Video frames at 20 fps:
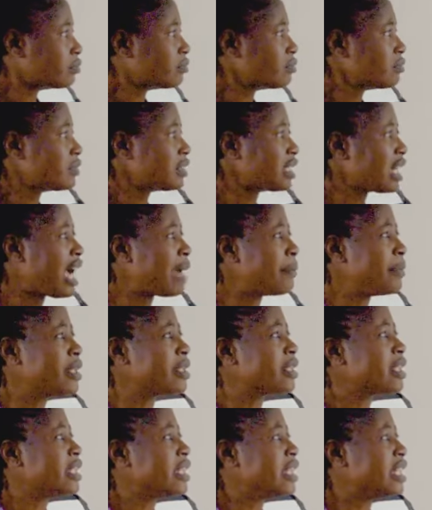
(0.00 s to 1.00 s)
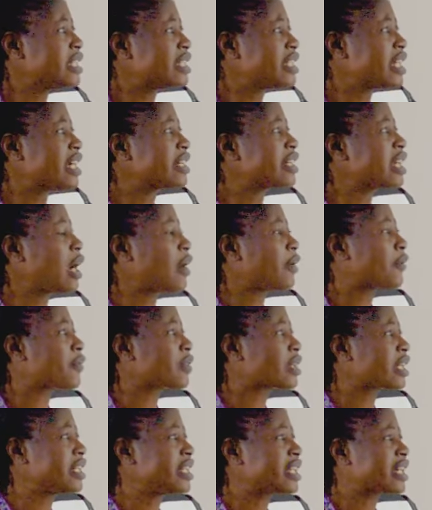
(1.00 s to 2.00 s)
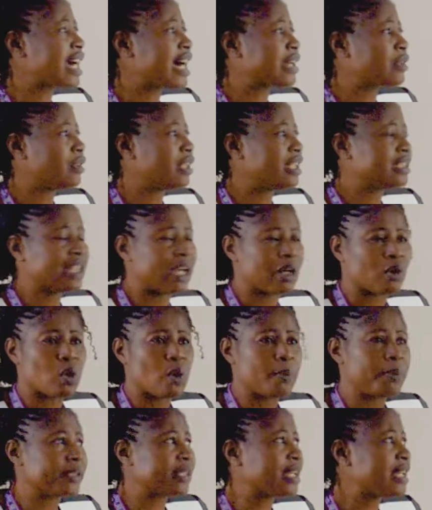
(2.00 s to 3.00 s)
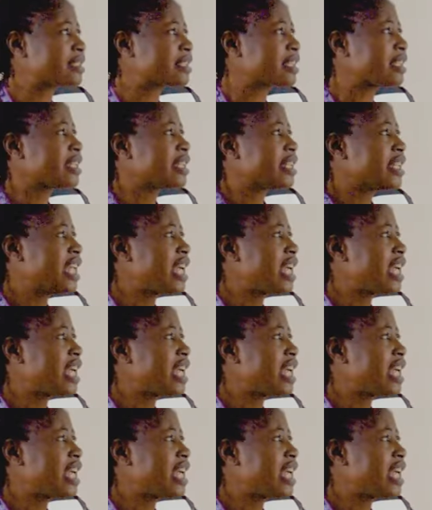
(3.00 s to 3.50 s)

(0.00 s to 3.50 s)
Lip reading: the area of clinical knowledge and competency,